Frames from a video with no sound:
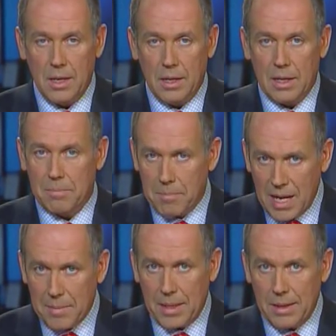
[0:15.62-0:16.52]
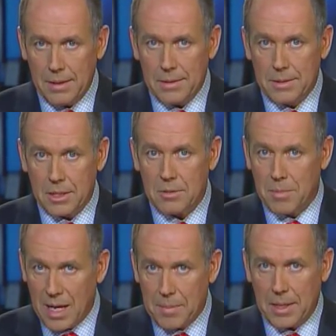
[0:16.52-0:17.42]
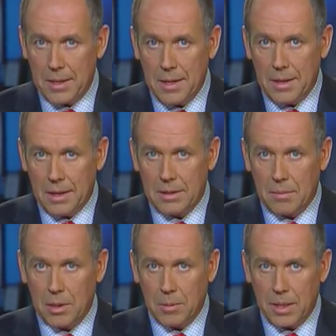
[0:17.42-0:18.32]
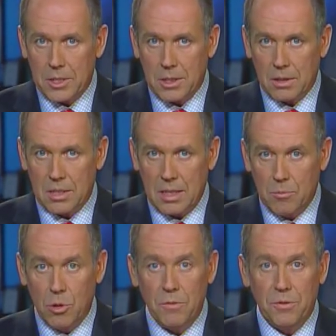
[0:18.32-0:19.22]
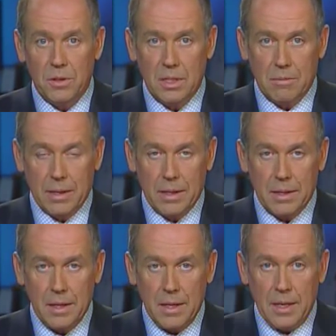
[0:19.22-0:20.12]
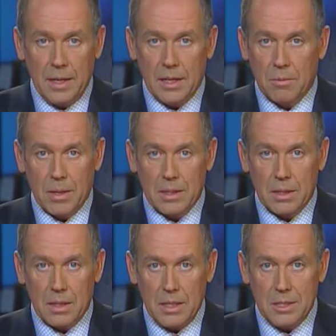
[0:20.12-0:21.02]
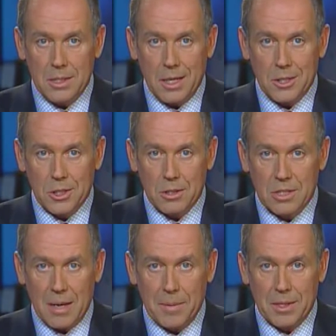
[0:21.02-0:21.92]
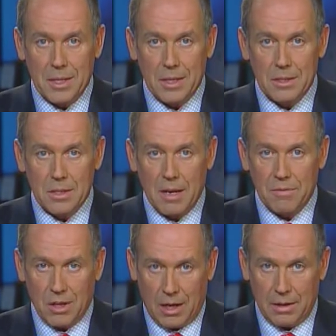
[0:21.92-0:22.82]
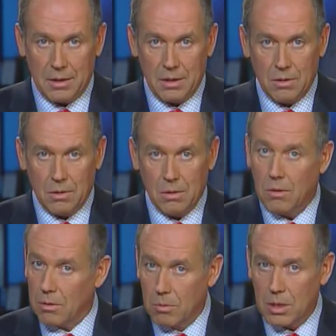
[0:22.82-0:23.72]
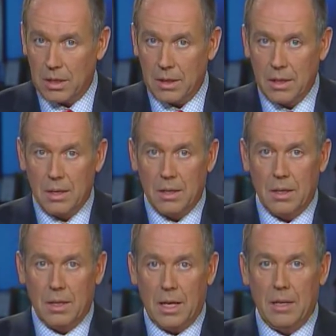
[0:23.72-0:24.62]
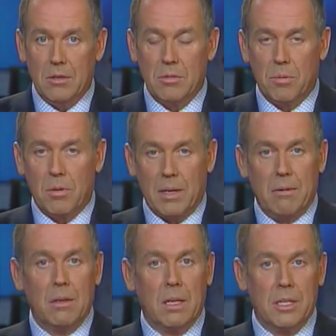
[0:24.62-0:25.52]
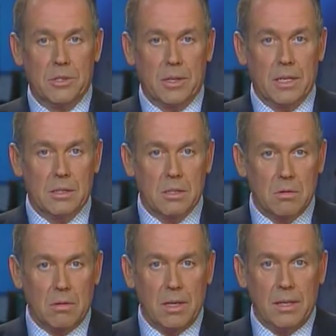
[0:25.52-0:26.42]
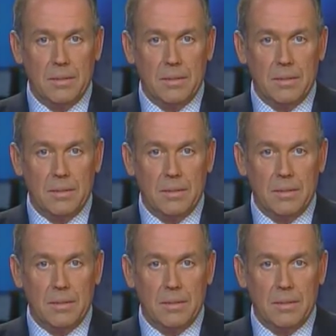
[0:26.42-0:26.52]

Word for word: And maybe, just maybe, a W H L team would fill the arena in a way that the E C H L Salmon Kings have not. Or would it? A News reporter Erin Glazier has the story.